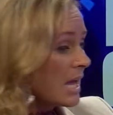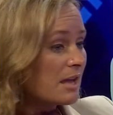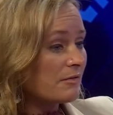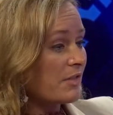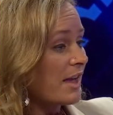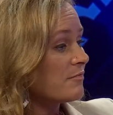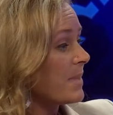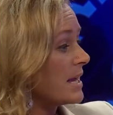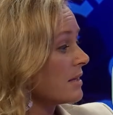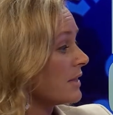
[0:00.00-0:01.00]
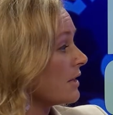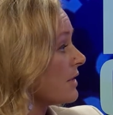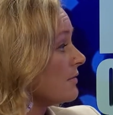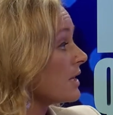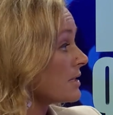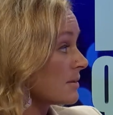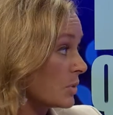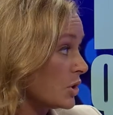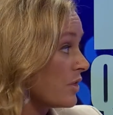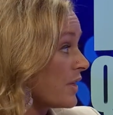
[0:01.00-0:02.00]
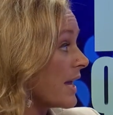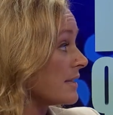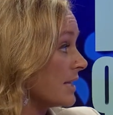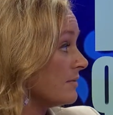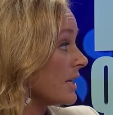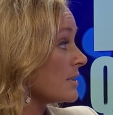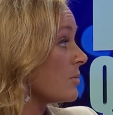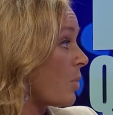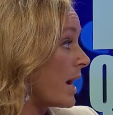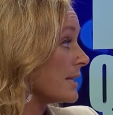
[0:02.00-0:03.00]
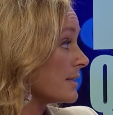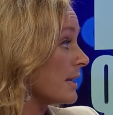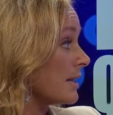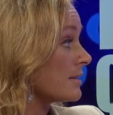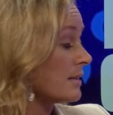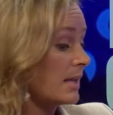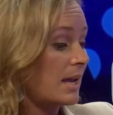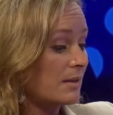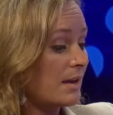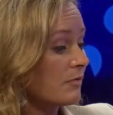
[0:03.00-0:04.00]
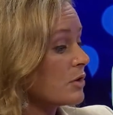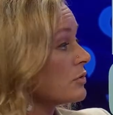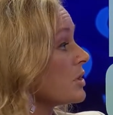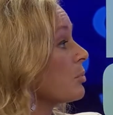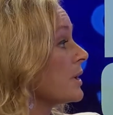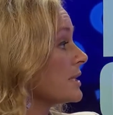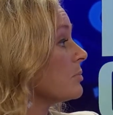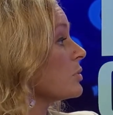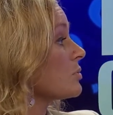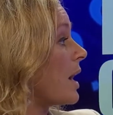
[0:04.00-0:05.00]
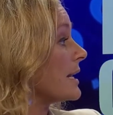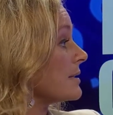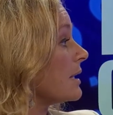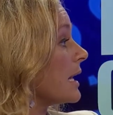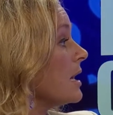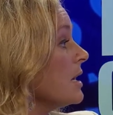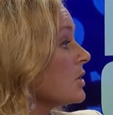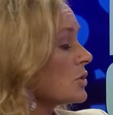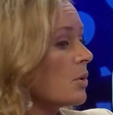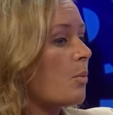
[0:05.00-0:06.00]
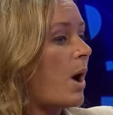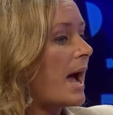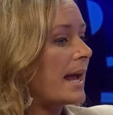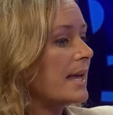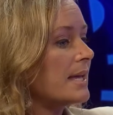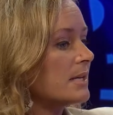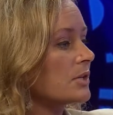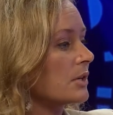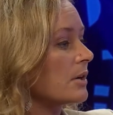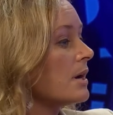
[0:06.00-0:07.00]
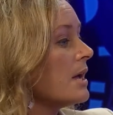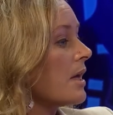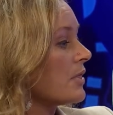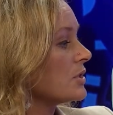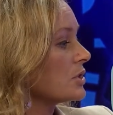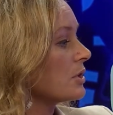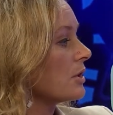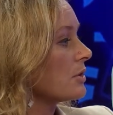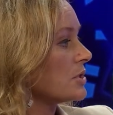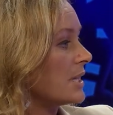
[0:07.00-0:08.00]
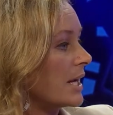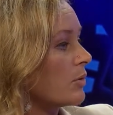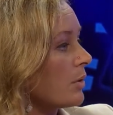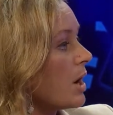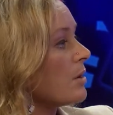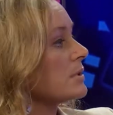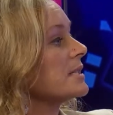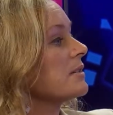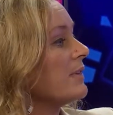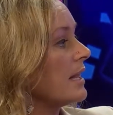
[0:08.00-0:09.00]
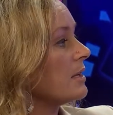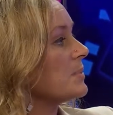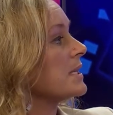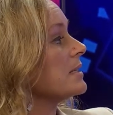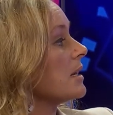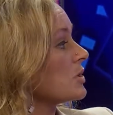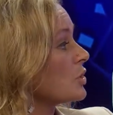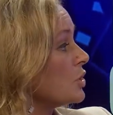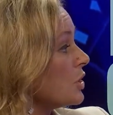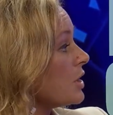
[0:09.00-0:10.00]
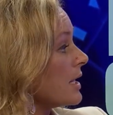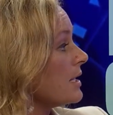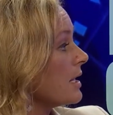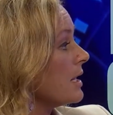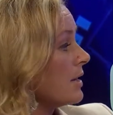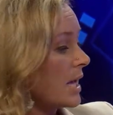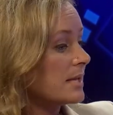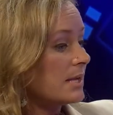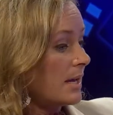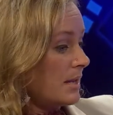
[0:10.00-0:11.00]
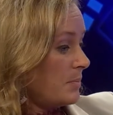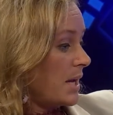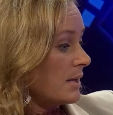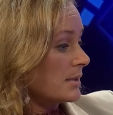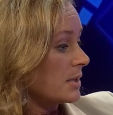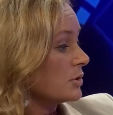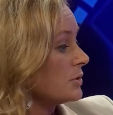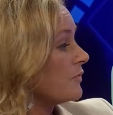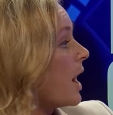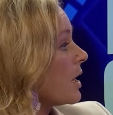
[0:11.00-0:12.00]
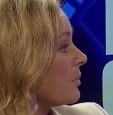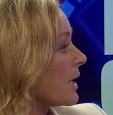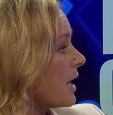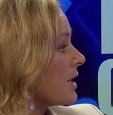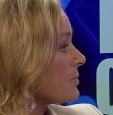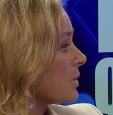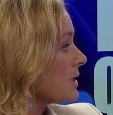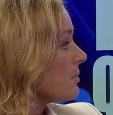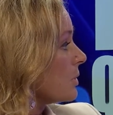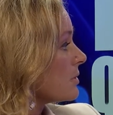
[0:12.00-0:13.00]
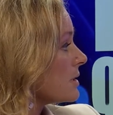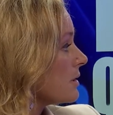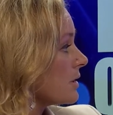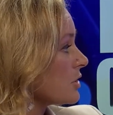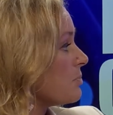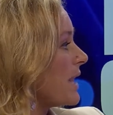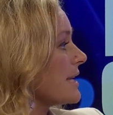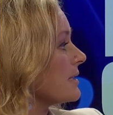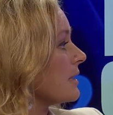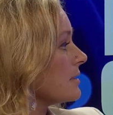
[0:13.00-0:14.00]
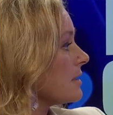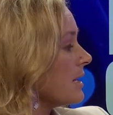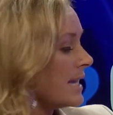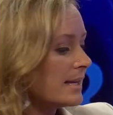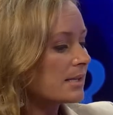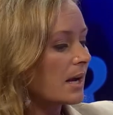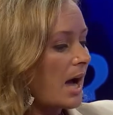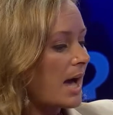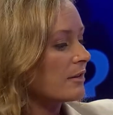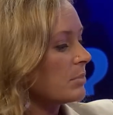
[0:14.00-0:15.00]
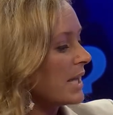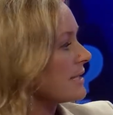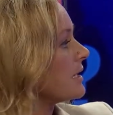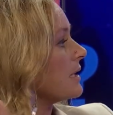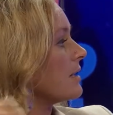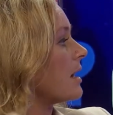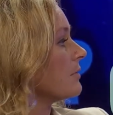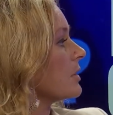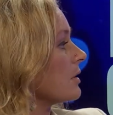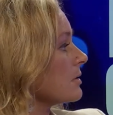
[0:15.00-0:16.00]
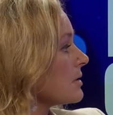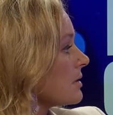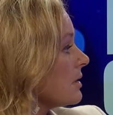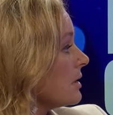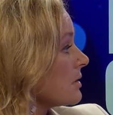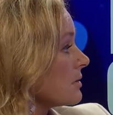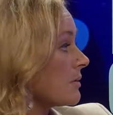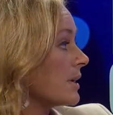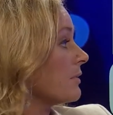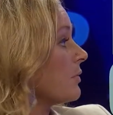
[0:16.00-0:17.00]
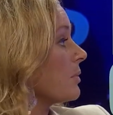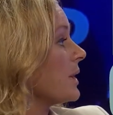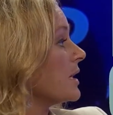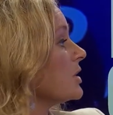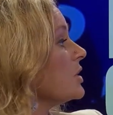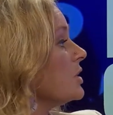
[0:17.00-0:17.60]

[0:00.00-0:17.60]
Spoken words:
If they've made it there, they've done some good things. They've done some wise things, and they've used the principles wisely. So why hinder the church that grows and develops and does good in it because they're following God's principles? There's blessings. He's a God of blessing and not of curse. So therefore, we can